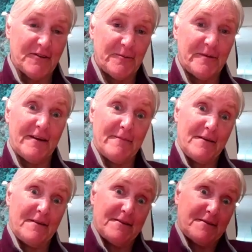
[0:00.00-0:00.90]
years, but I've
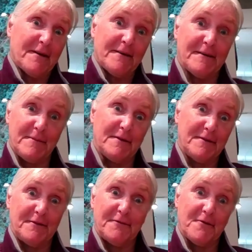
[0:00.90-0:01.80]
been in the cycling
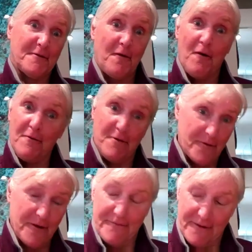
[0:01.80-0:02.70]
business for over
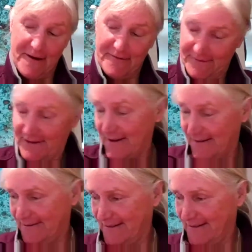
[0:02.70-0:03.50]
35. Yeah.